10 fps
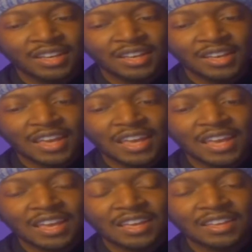
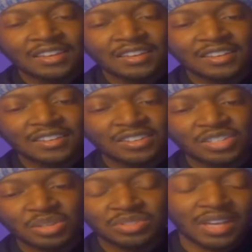And she
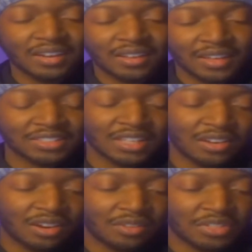was kind of like
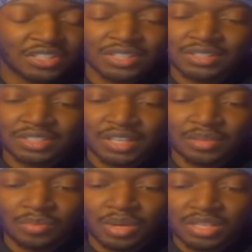standoffish. She didn't say
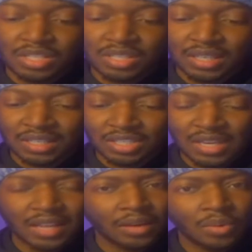much. I think she had
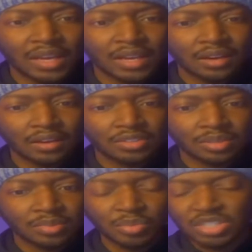like white hair or
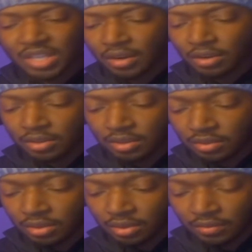something, but she had her hood
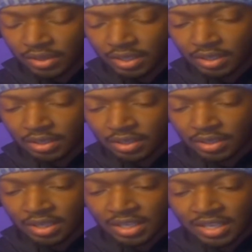over her head,
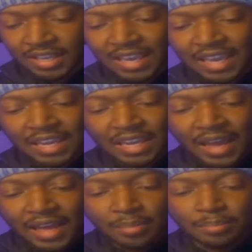and it
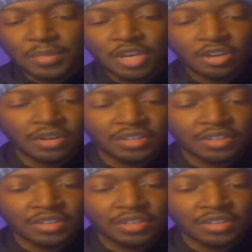kind of mirrored